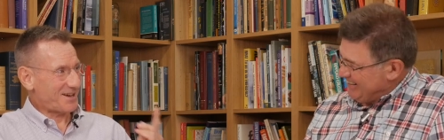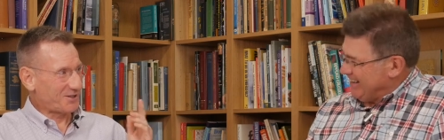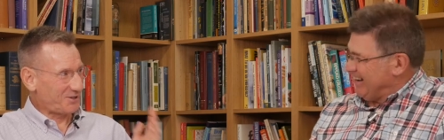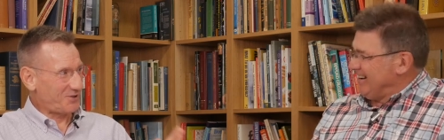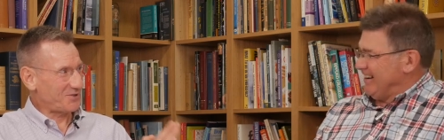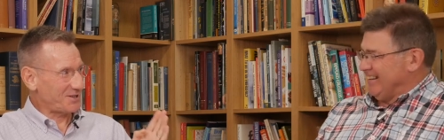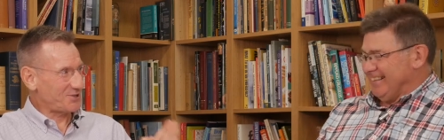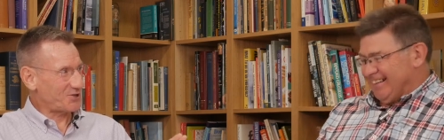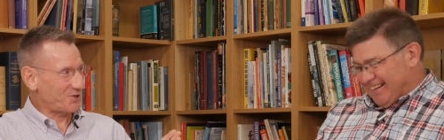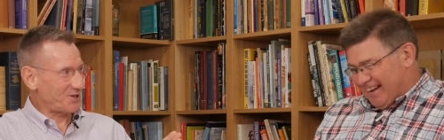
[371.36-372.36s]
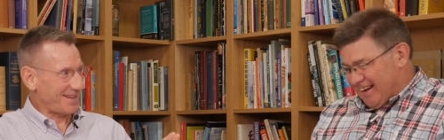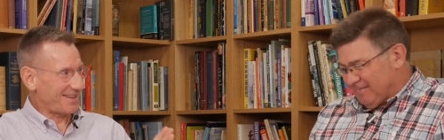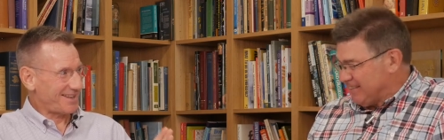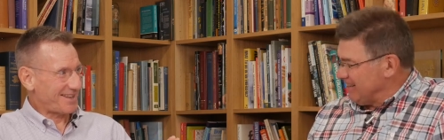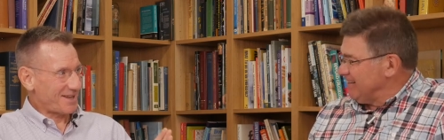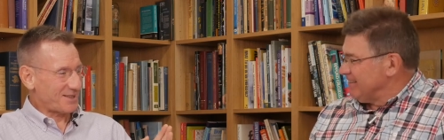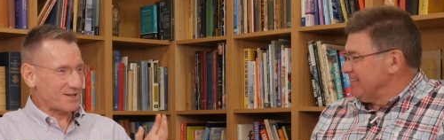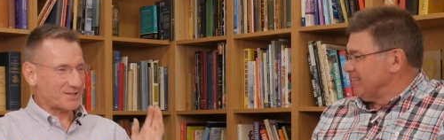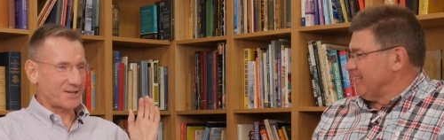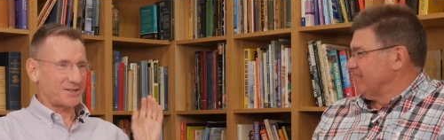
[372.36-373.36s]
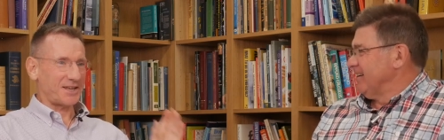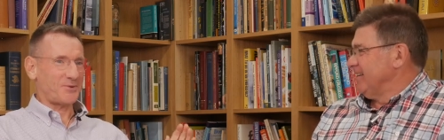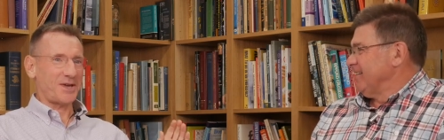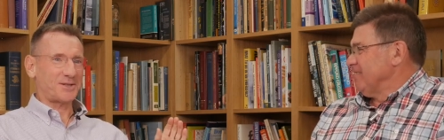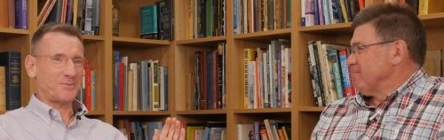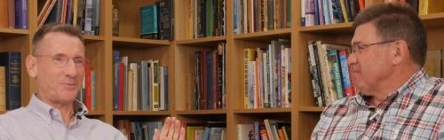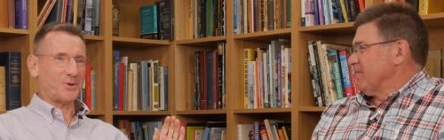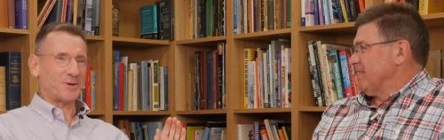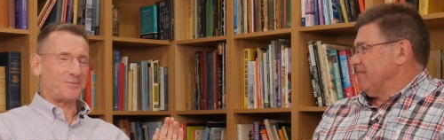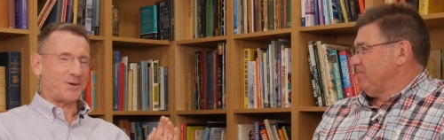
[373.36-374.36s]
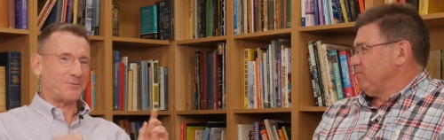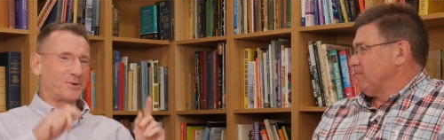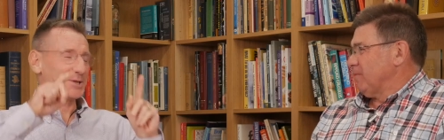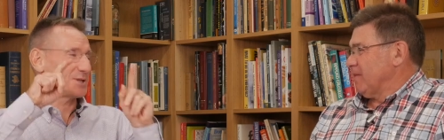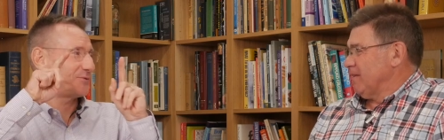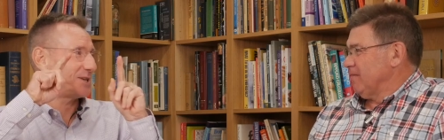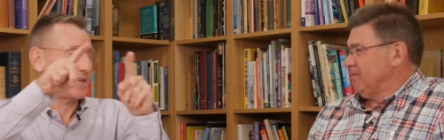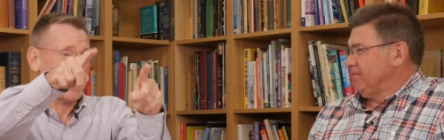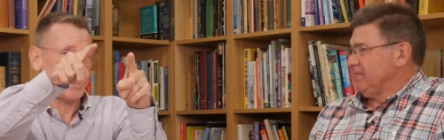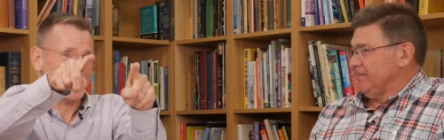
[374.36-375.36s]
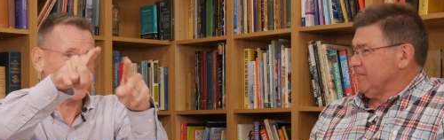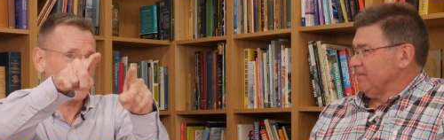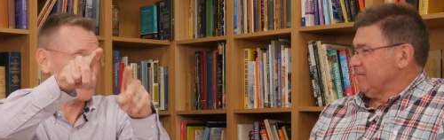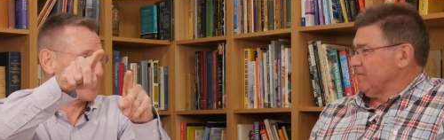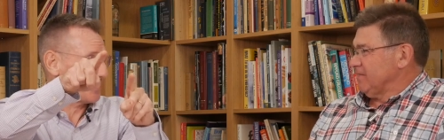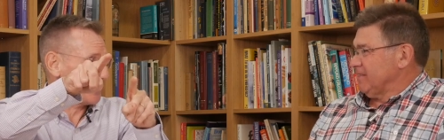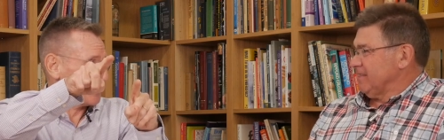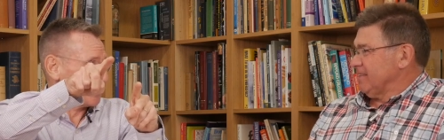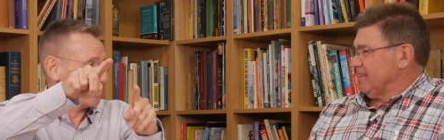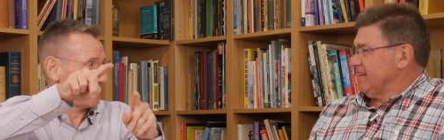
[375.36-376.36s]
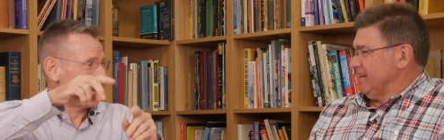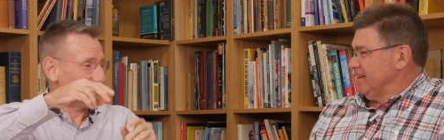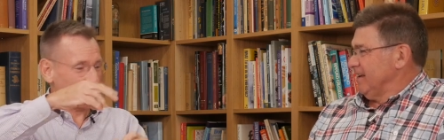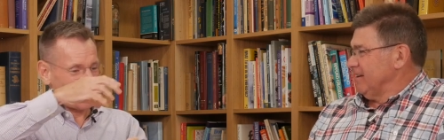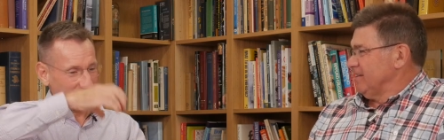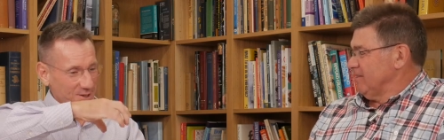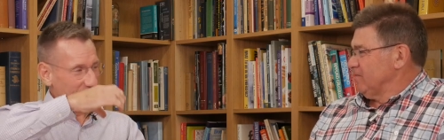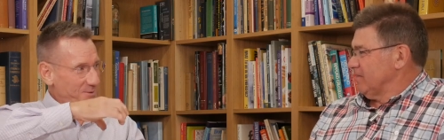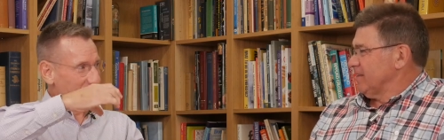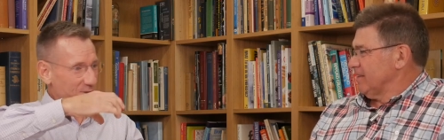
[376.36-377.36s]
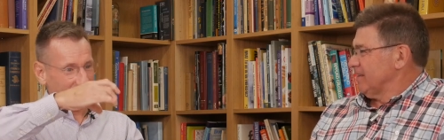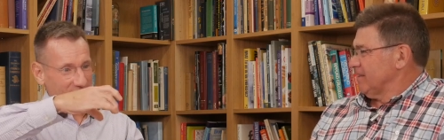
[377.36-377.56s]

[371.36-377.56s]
Speaker 1: Along the journey. Absolutely. That's a great way to put it, Peter, because if the gate is over there, but there's a number of